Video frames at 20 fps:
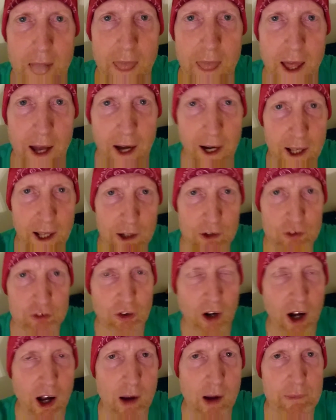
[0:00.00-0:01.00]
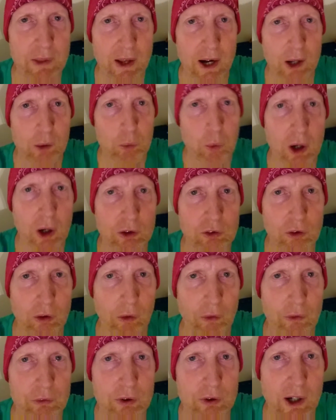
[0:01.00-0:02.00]
And I had a job that I walked
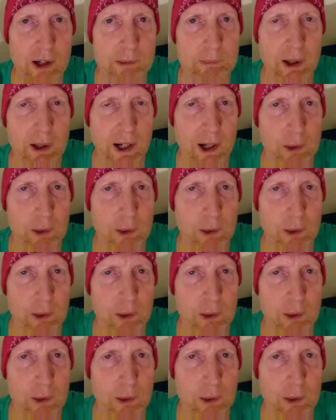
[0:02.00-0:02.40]
all the time on.